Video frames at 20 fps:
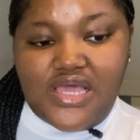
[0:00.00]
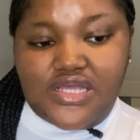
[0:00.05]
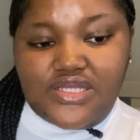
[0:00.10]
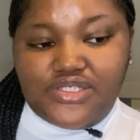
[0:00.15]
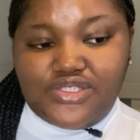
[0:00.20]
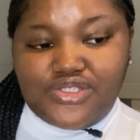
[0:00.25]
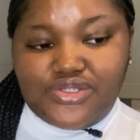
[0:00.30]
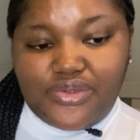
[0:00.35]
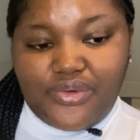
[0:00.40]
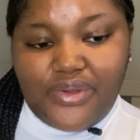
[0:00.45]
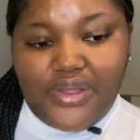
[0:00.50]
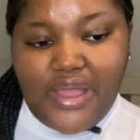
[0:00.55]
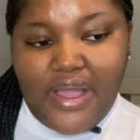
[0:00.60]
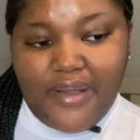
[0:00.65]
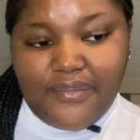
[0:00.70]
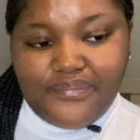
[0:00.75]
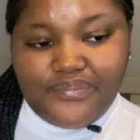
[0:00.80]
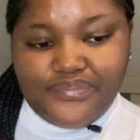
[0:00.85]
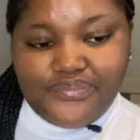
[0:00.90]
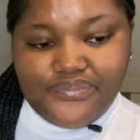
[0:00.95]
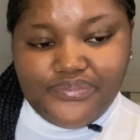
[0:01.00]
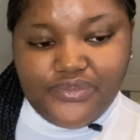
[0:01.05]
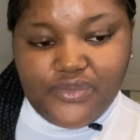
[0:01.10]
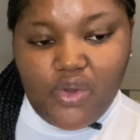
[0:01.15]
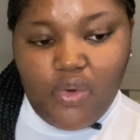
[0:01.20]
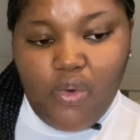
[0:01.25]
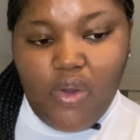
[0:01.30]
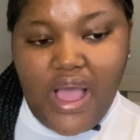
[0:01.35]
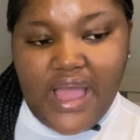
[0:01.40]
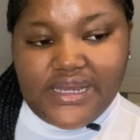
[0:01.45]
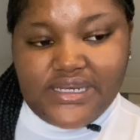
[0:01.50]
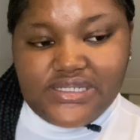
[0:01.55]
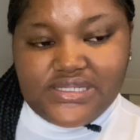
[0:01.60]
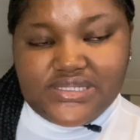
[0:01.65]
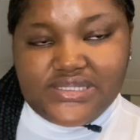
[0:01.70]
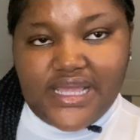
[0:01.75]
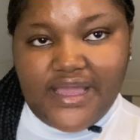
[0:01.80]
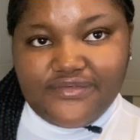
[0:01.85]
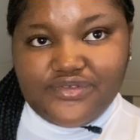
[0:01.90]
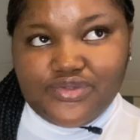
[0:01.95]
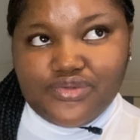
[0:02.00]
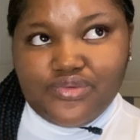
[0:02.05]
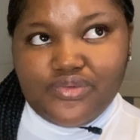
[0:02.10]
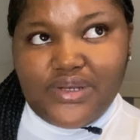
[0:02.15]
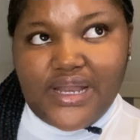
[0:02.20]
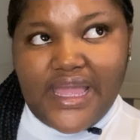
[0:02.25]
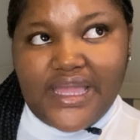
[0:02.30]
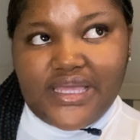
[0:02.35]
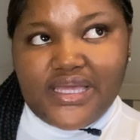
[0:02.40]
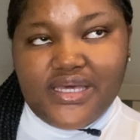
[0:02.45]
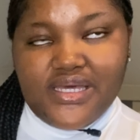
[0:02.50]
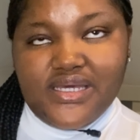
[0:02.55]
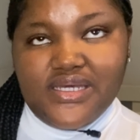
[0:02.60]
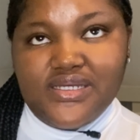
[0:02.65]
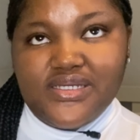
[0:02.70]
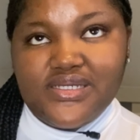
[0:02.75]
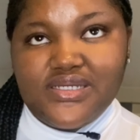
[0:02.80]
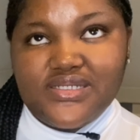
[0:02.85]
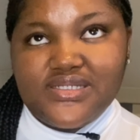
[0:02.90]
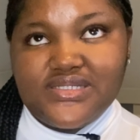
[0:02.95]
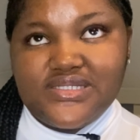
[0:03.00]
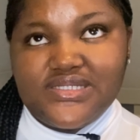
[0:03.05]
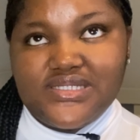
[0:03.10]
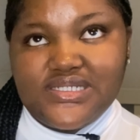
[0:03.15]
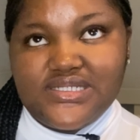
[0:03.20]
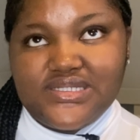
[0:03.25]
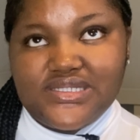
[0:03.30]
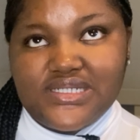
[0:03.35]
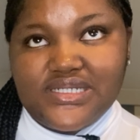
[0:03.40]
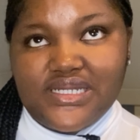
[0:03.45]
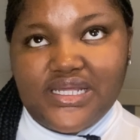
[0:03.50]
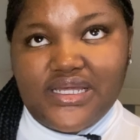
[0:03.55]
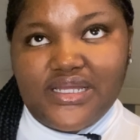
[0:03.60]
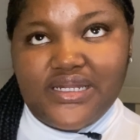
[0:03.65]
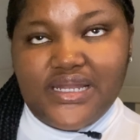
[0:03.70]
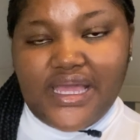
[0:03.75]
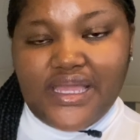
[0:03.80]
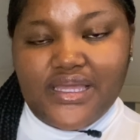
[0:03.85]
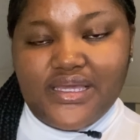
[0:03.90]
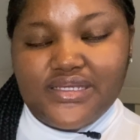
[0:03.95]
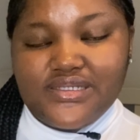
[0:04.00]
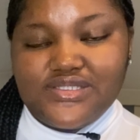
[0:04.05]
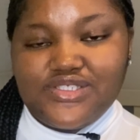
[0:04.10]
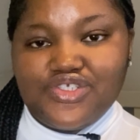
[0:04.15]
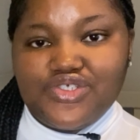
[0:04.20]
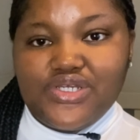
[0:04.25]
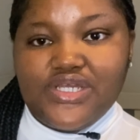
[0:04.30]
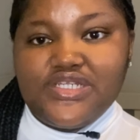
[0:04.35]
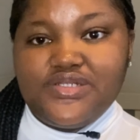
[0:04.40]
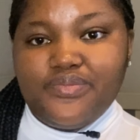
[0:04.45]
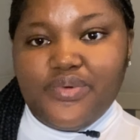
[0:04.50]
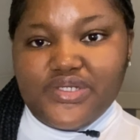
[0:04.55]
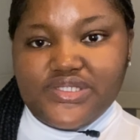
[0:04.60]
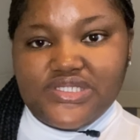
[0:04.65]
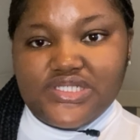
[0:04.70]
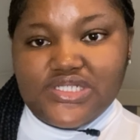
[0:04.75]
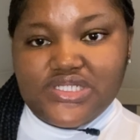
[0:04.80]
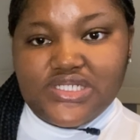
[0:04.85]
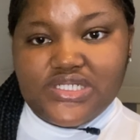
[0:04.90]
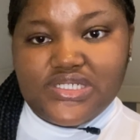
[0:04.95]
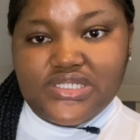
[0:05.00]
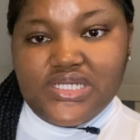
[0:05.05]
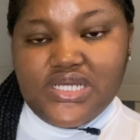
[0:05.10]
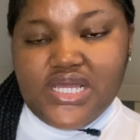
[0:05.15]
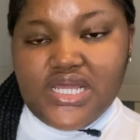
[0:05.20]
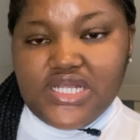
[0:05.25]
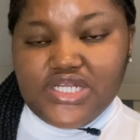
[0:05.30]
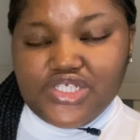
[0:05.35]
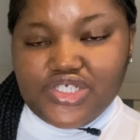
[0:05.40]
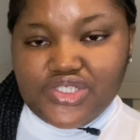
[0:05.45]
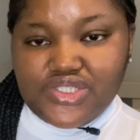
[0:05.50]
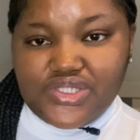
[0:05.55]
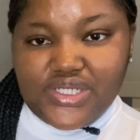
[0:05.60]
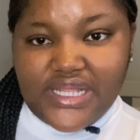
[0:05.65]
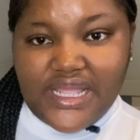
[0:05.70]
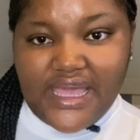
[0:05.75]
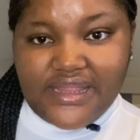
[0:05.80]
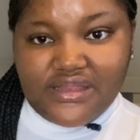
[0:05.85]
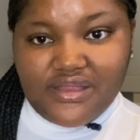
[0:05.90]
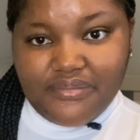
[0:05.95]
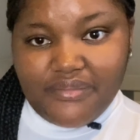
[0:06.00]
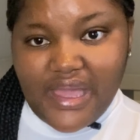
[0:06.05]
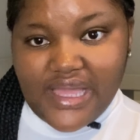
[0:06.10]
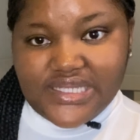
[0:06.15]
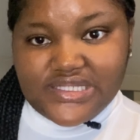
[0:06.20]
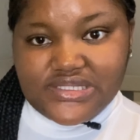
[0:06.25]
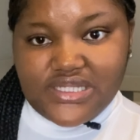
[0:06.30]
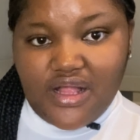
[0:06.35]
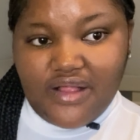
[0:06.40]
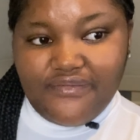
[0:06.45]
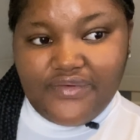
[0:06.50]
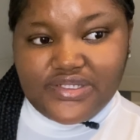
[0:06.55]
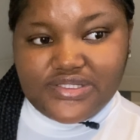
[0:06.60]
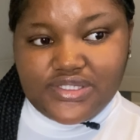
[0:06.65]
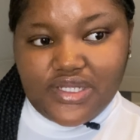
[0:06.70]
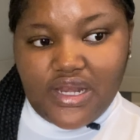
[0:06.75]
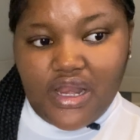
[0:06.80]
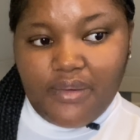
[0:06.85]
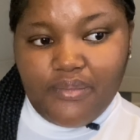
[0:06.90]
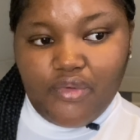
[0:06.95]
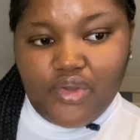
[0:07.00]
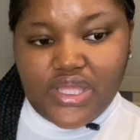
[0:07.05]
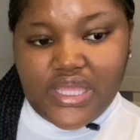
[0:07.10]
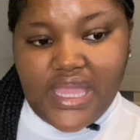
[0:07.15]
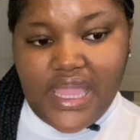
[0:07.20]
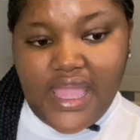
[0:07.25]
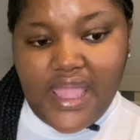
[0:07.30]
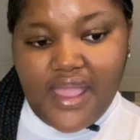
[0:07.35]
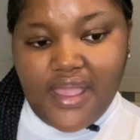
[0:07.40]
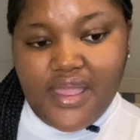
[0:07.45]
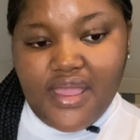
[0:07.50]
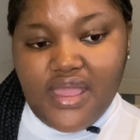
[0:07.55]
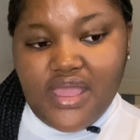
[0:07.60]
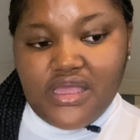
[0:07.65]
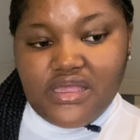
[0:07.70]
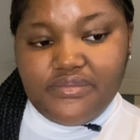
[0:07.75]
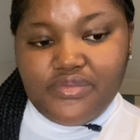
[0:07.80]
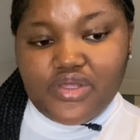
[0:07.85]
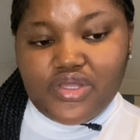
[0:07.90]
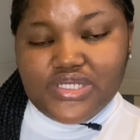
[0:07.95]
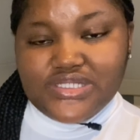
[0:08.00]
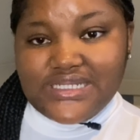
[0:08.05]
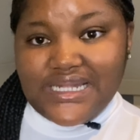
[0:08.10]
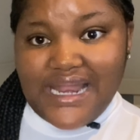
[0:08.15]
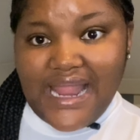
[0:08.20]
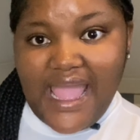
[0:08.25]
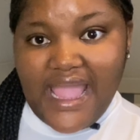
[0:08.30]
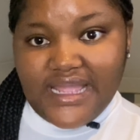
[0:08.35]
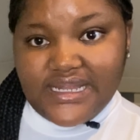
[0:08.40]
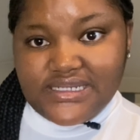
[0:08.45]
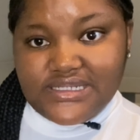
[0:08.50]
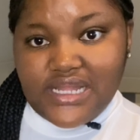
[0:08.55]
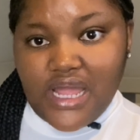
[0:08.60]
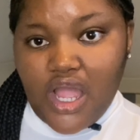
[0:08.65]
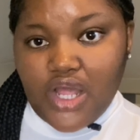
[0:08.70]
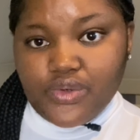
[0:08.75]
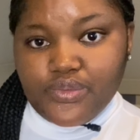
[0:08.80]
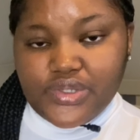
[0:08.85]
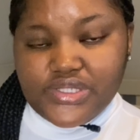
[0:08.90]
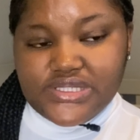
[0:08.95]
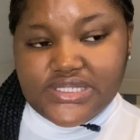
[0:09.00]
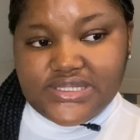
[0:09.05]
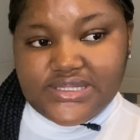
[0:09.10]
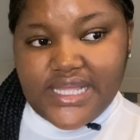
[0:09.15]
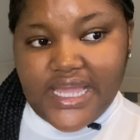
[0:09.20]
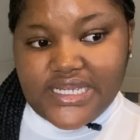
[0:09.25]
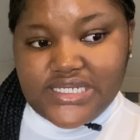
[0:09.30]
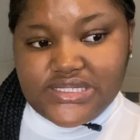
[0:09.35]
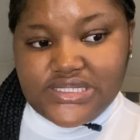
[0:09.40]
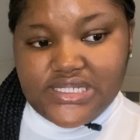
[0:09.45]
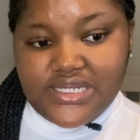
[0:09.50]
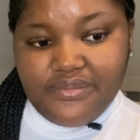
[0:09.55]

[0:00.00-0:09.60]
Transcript: So yeah, I just have to like sit in a like straight position just to gather myself until I'm okay, because lying down would just actually